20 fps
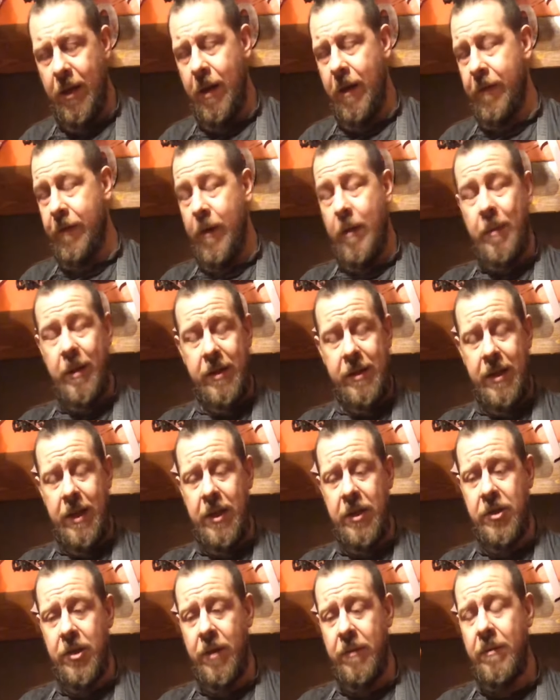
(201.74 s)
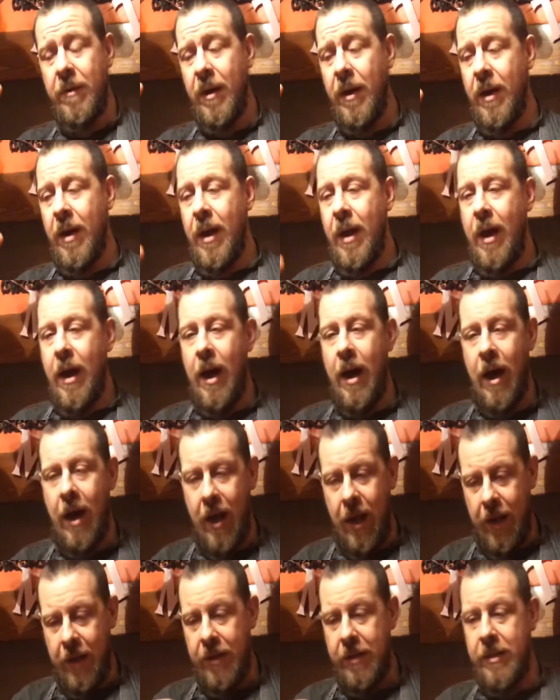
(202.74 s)
fermentation,
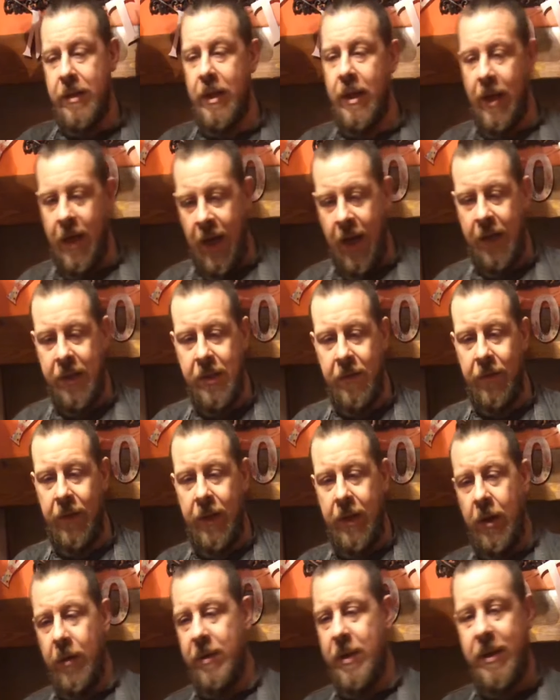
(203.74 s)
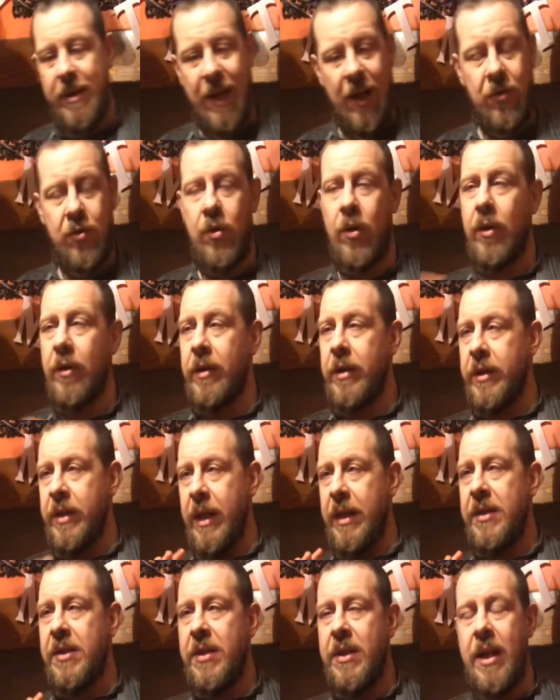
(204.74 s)
and it actively uses natural
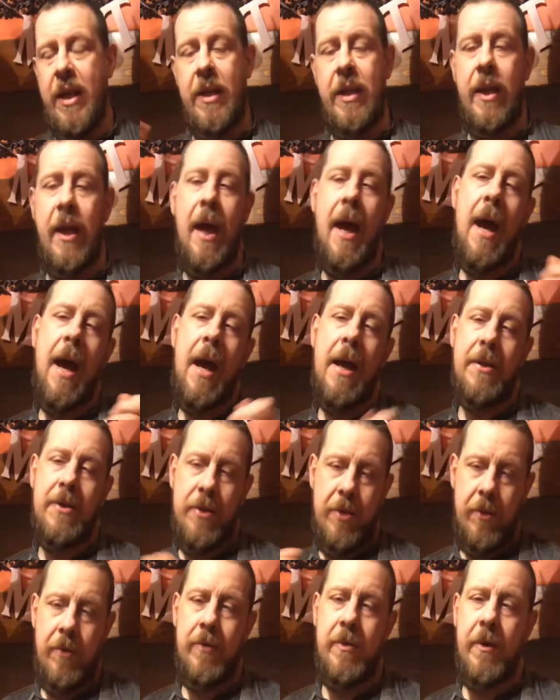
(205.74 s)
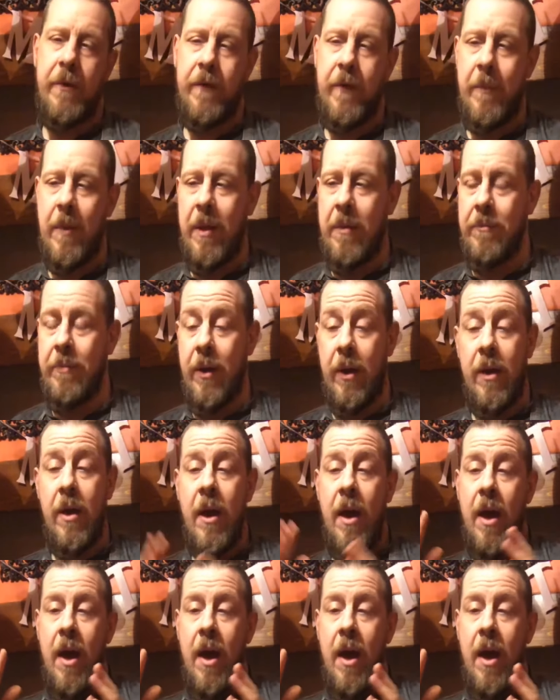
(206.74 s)
yeast in the air to ferment. But